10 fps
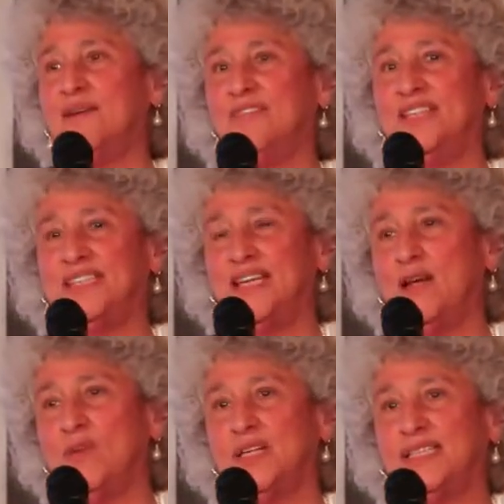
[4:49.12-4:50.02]
obvious, and
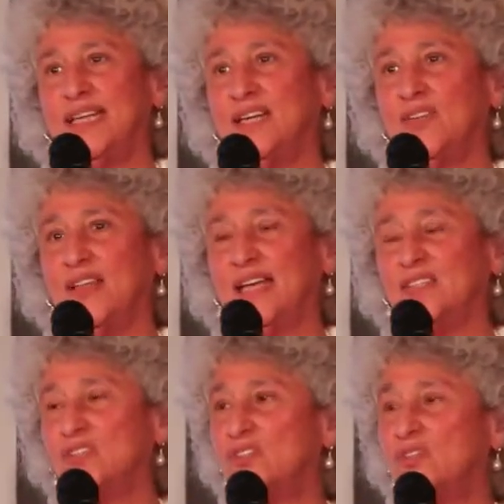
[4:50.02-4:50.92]
I want to tell
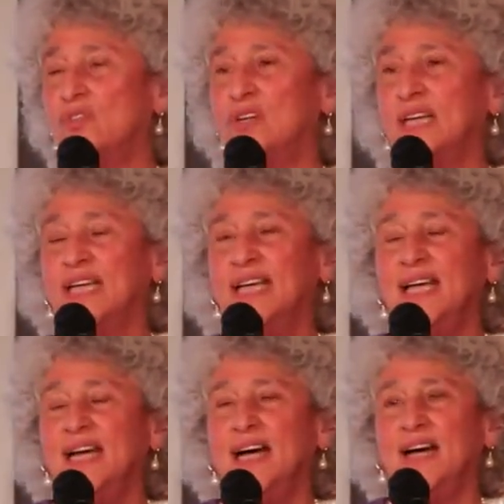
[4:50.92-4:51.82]
that story.
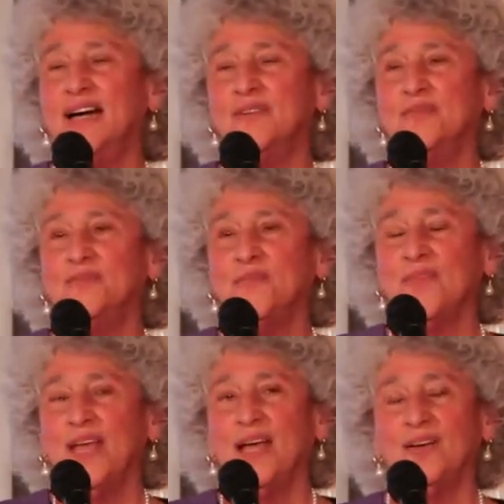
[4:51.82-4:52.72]

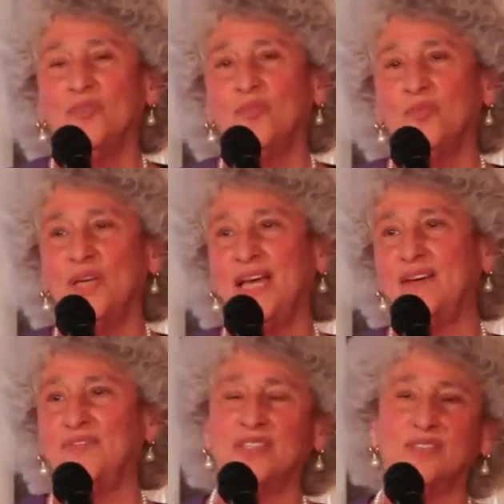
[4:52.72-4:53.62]
We
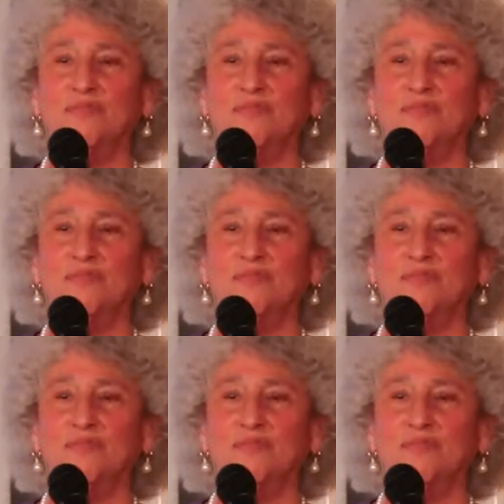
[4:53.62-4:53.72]
have a